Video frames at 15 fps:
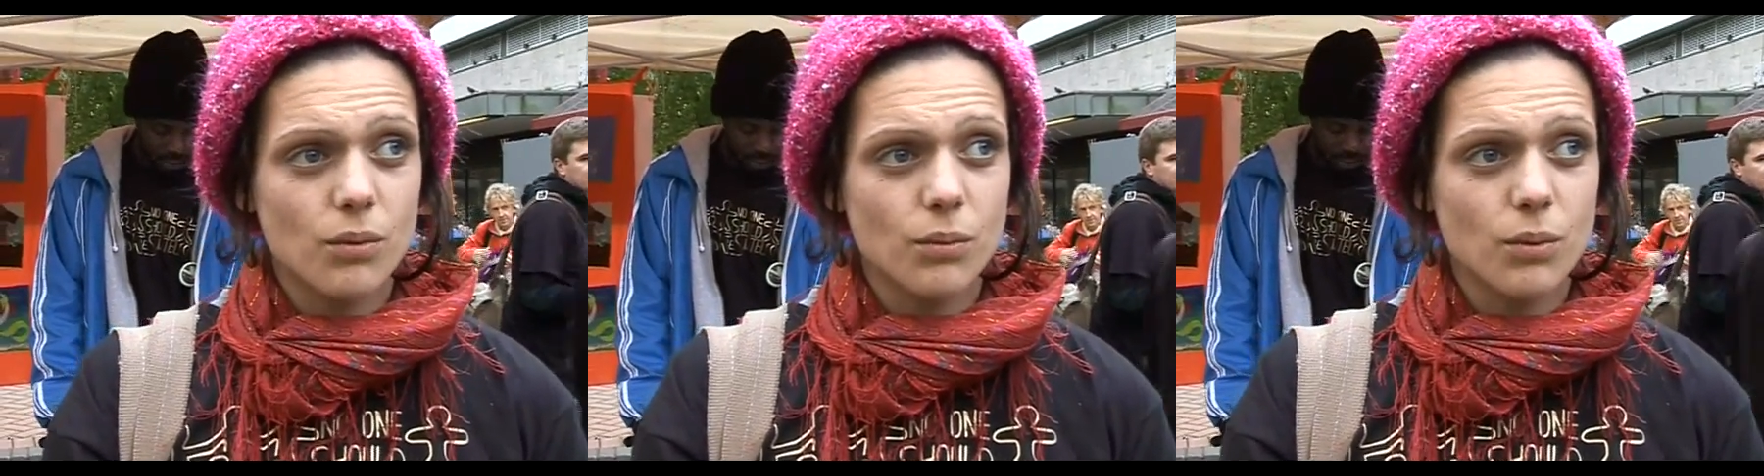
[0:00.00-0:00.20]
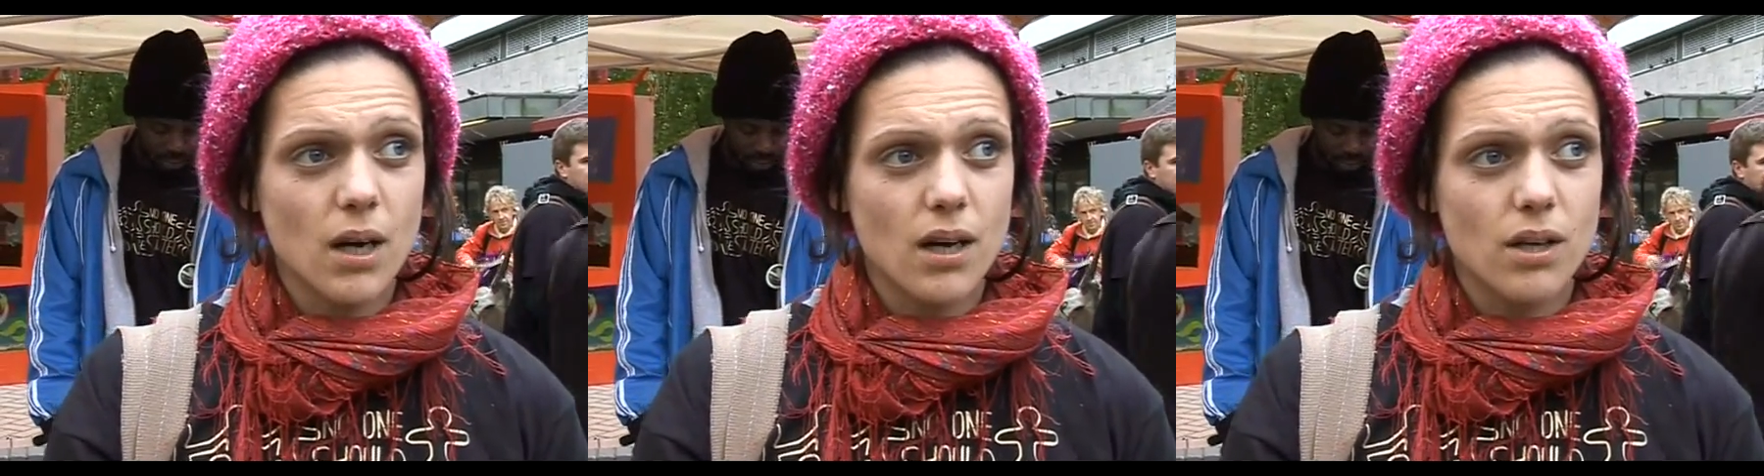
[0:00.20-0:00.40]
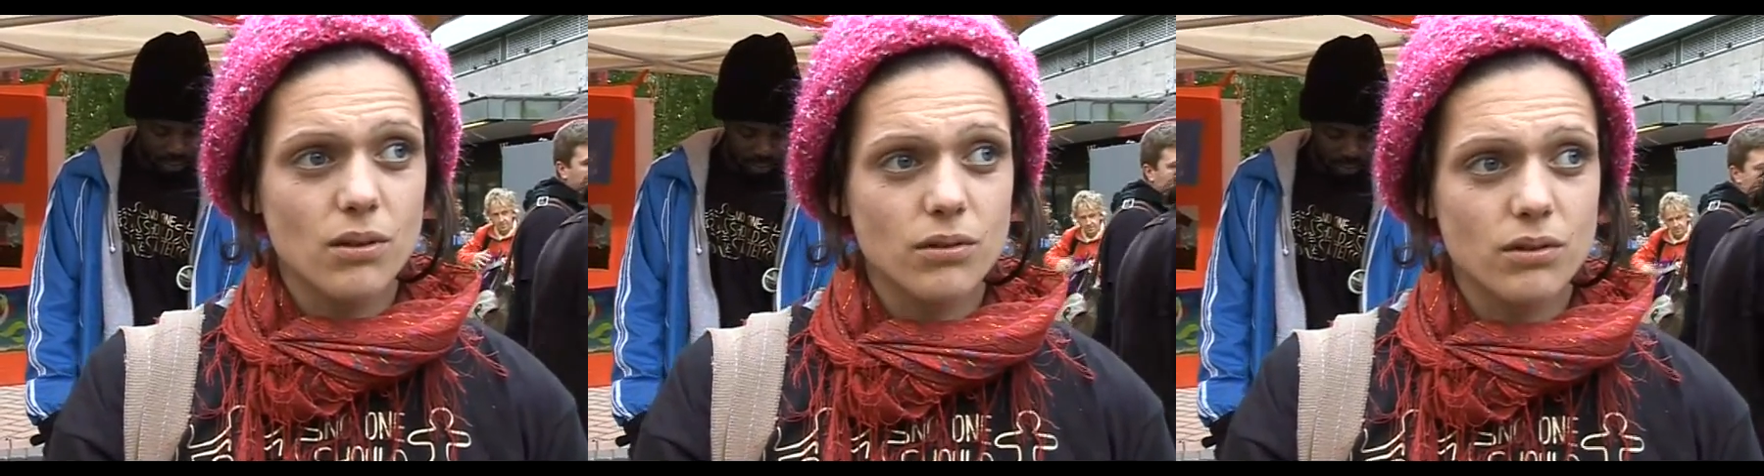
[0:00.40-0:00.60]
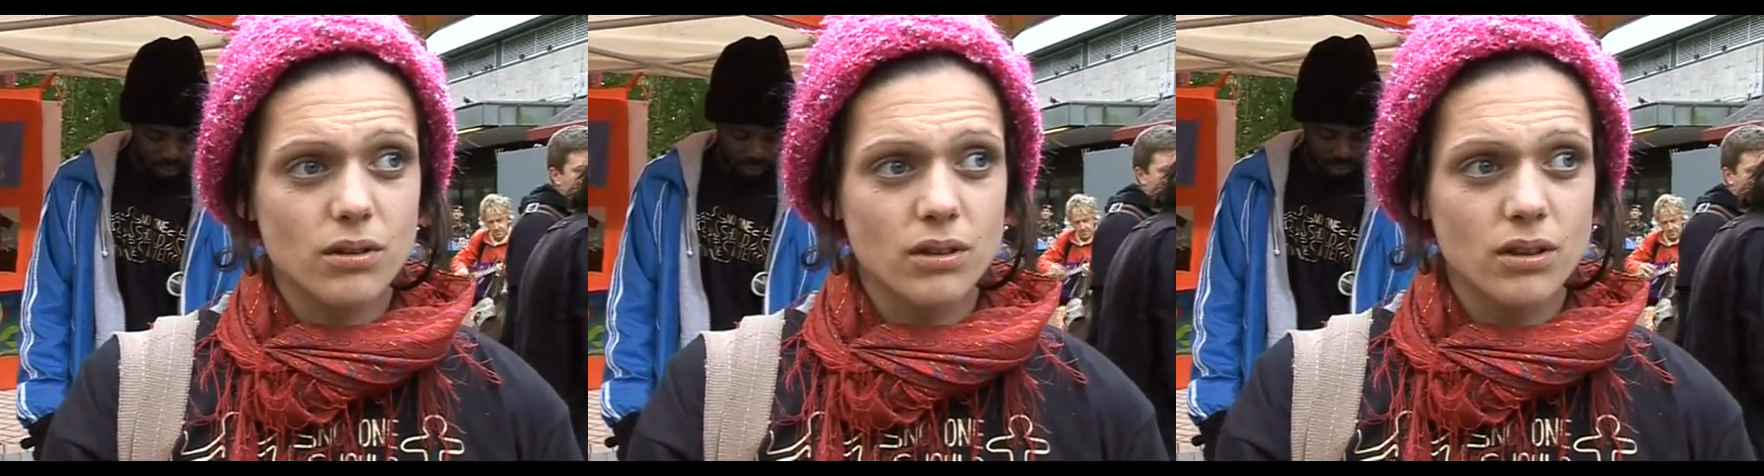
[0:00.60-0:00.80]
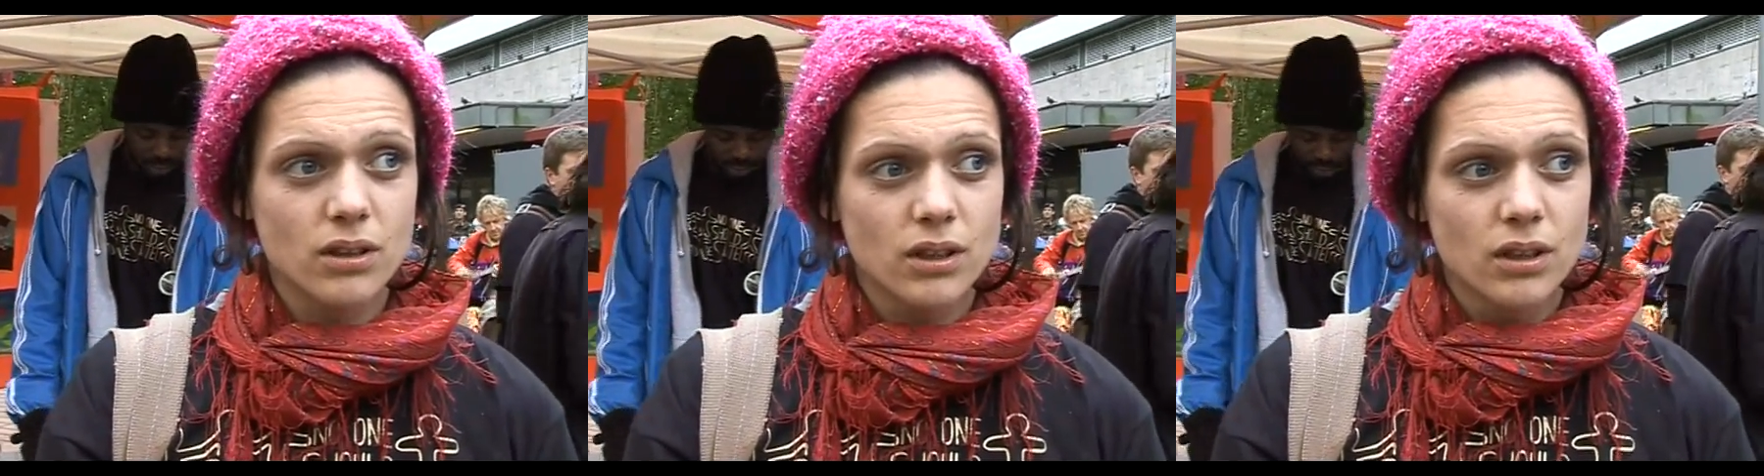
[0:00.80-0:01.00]
world.
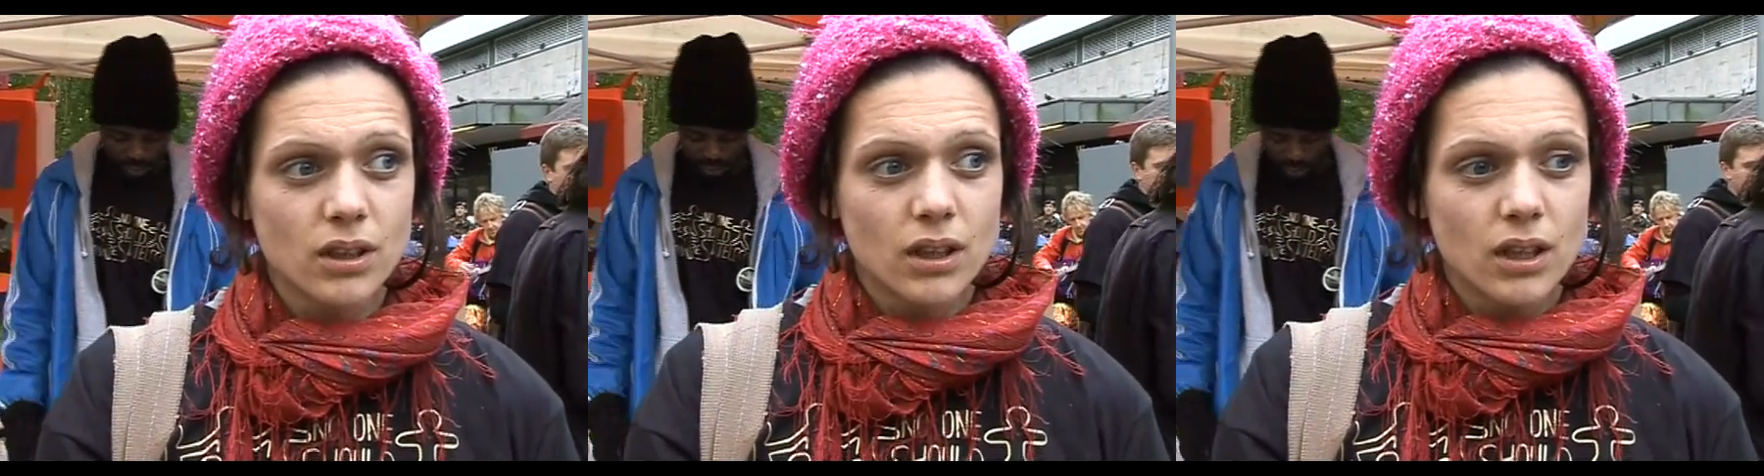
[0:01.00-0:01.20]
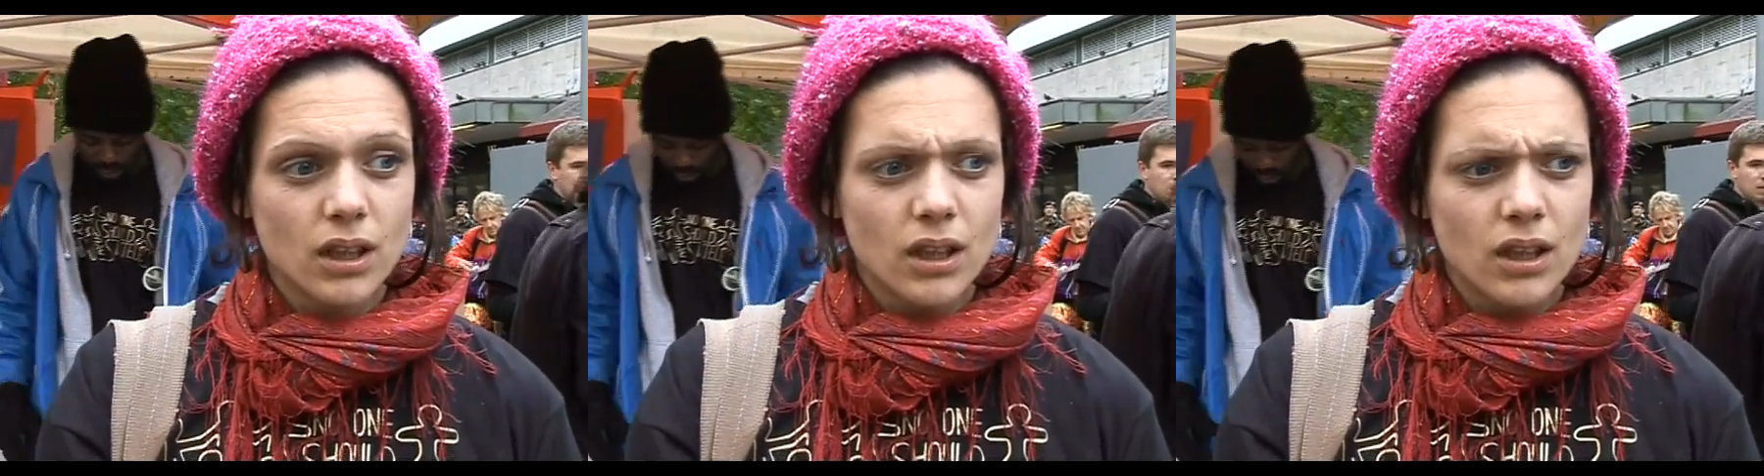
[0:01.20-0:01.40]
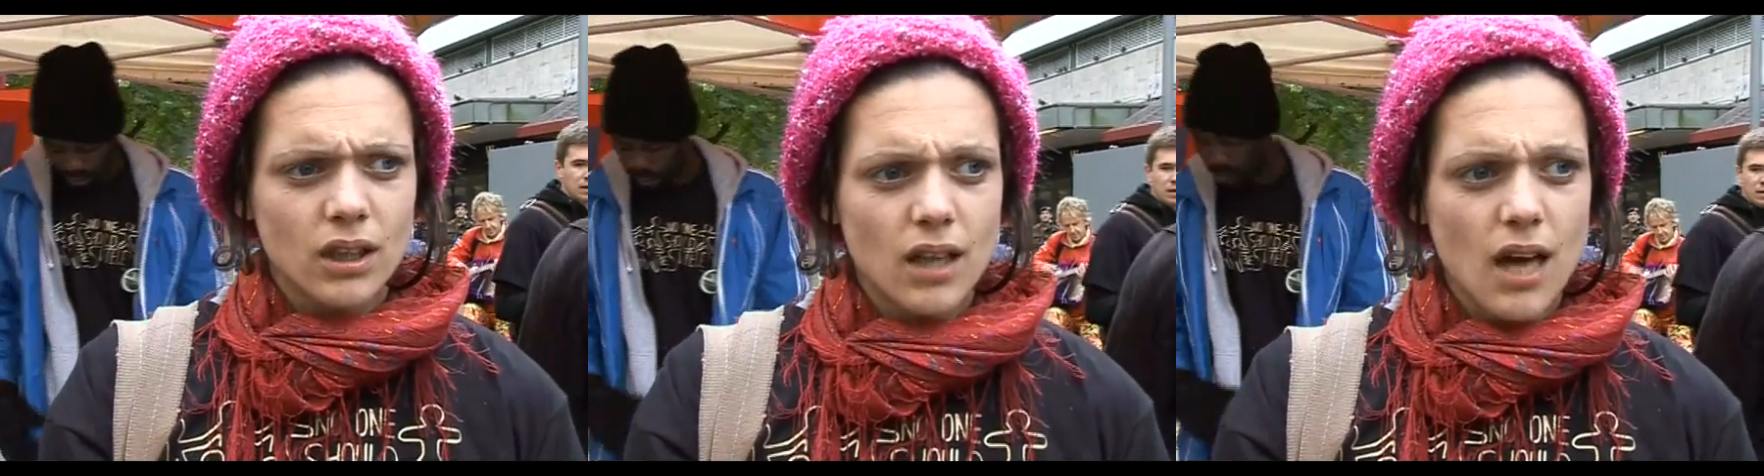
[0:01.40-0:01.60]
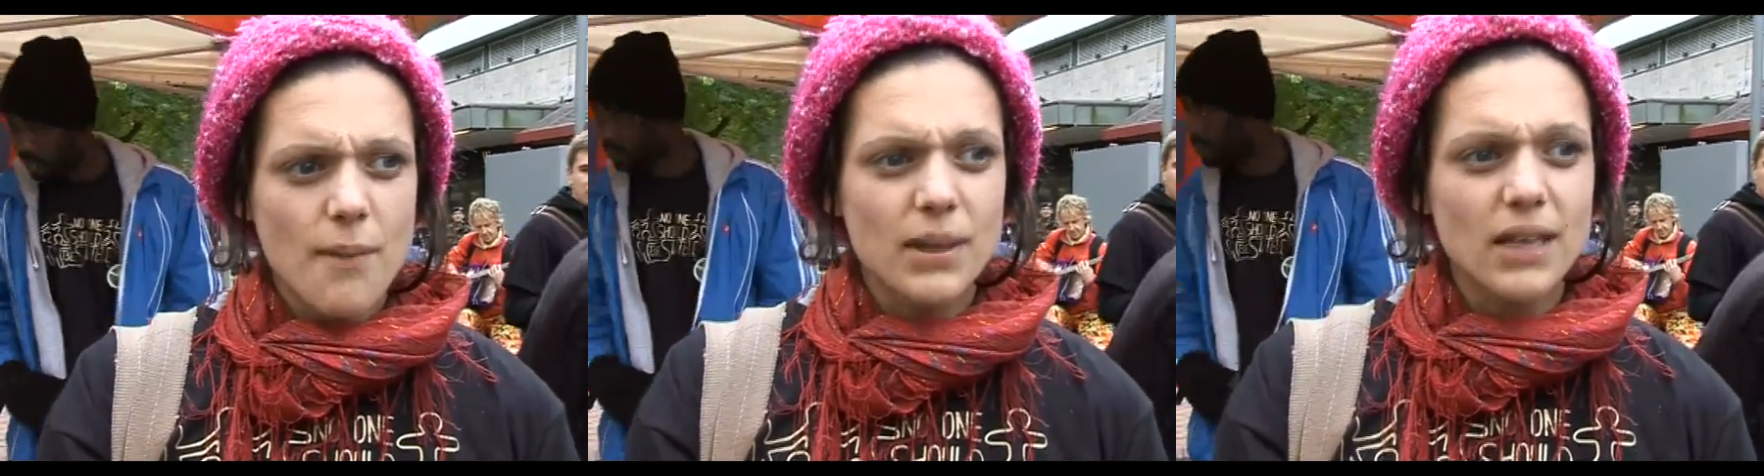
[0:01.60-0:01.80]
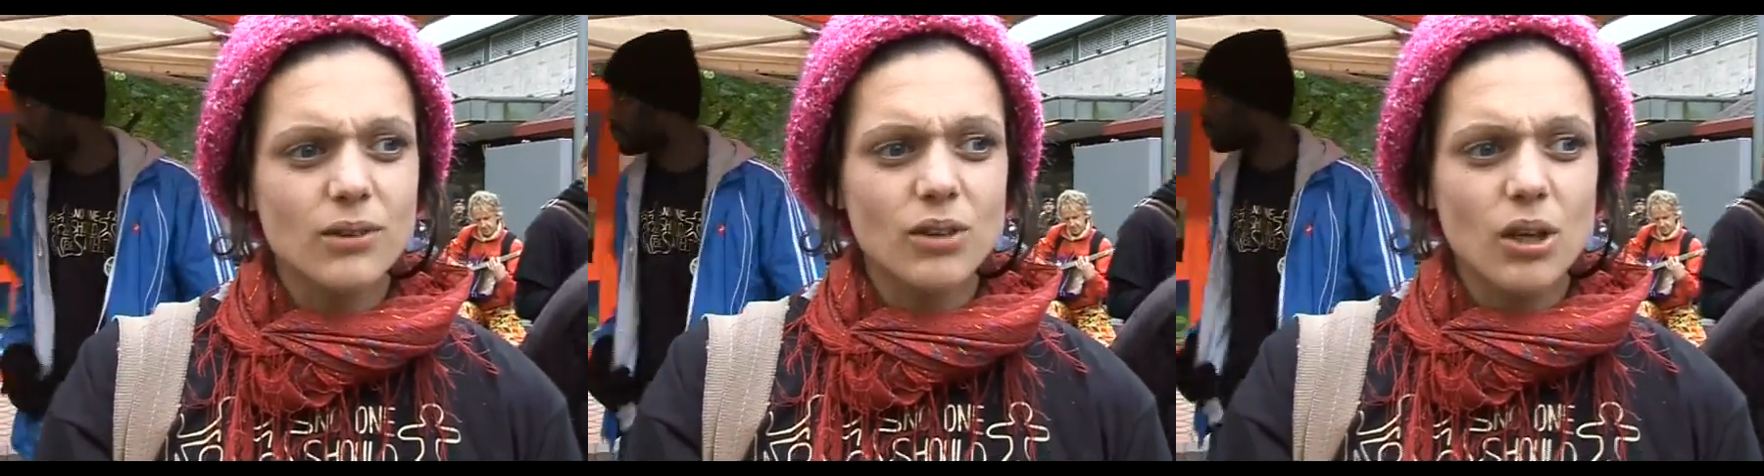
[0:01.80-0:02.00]
I mean,